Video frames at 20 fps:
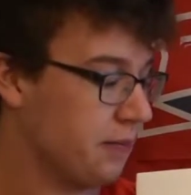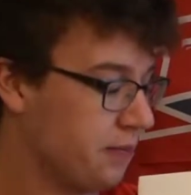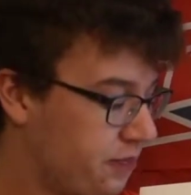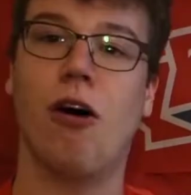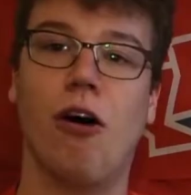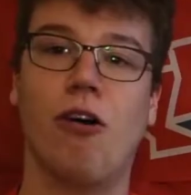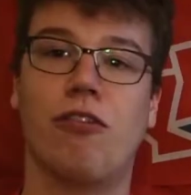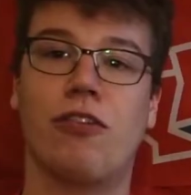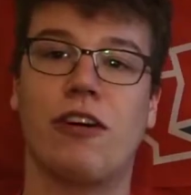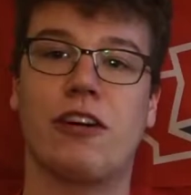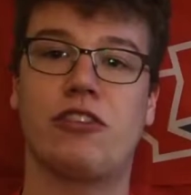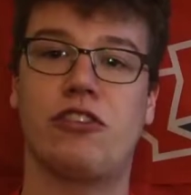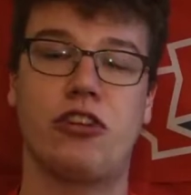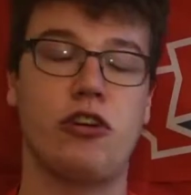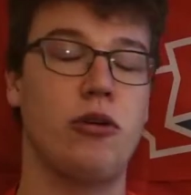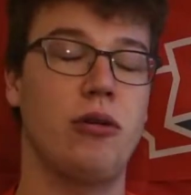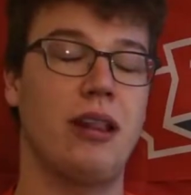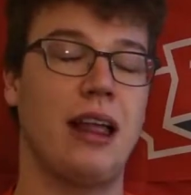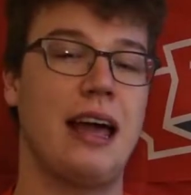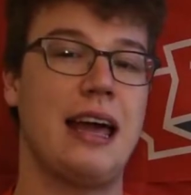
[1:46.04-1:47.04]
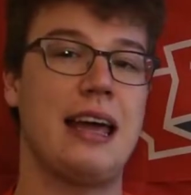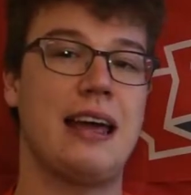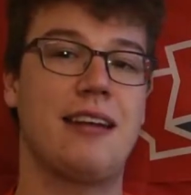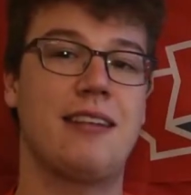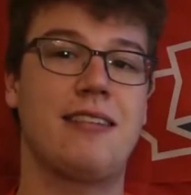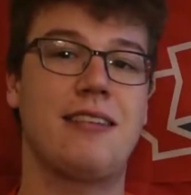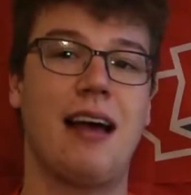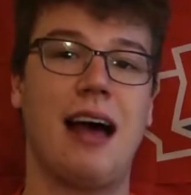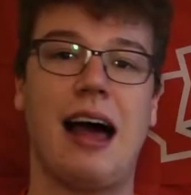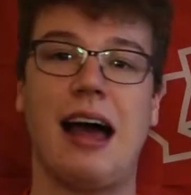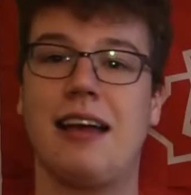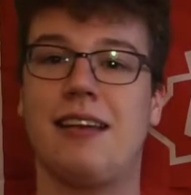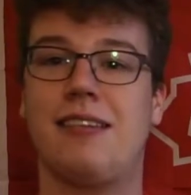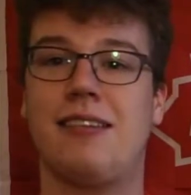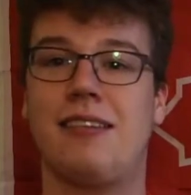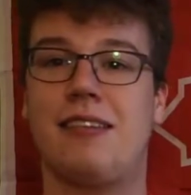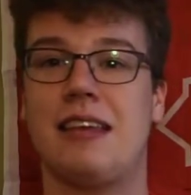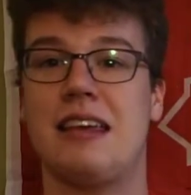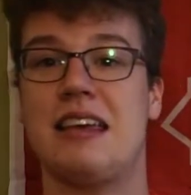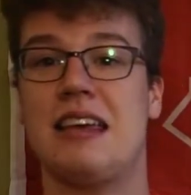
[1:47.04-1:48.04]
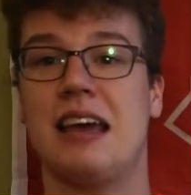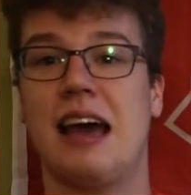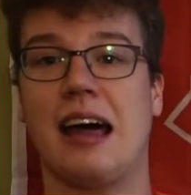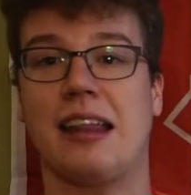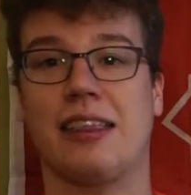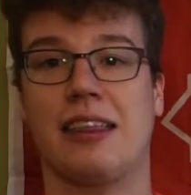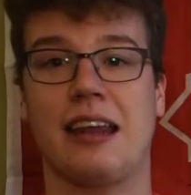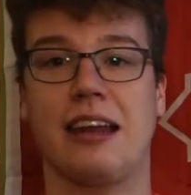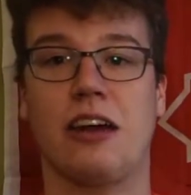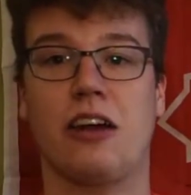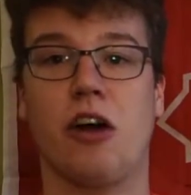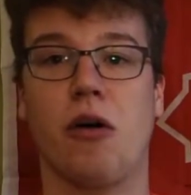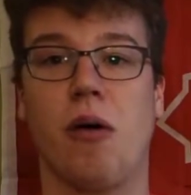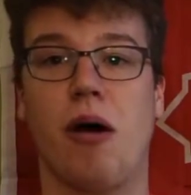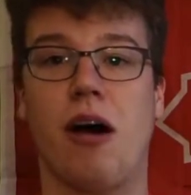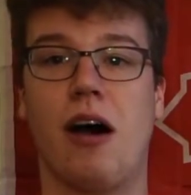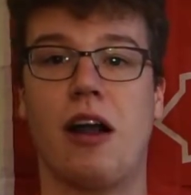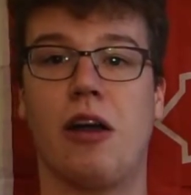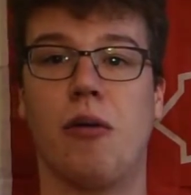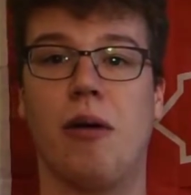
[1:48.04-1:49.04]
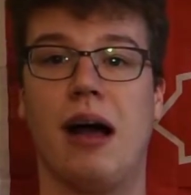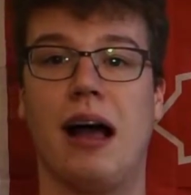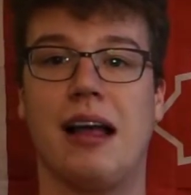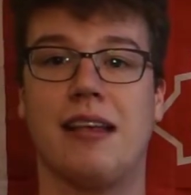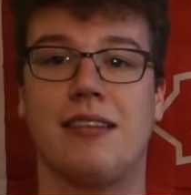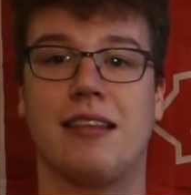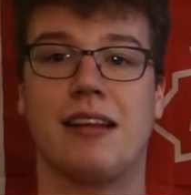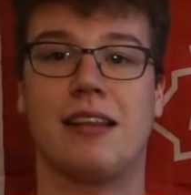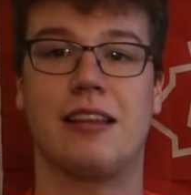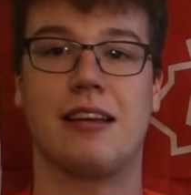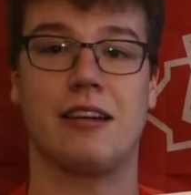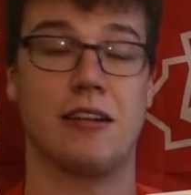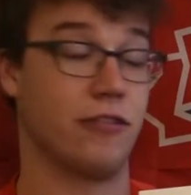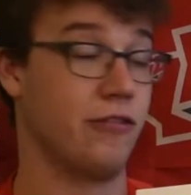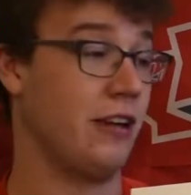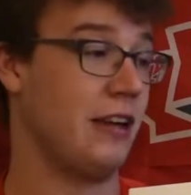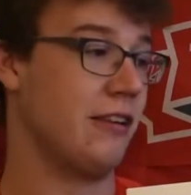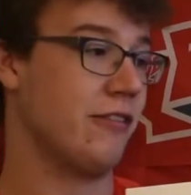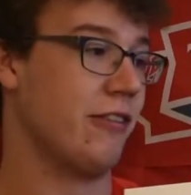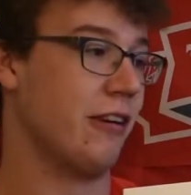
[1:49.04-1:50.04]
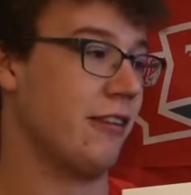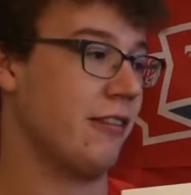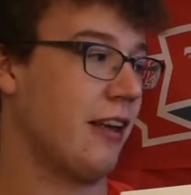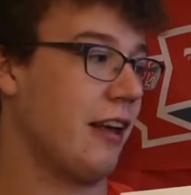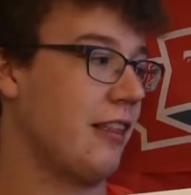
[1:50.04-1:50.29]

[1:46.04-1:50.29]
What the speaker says: Over 2 legs, I see Atletico Ottawa as the clear favorites.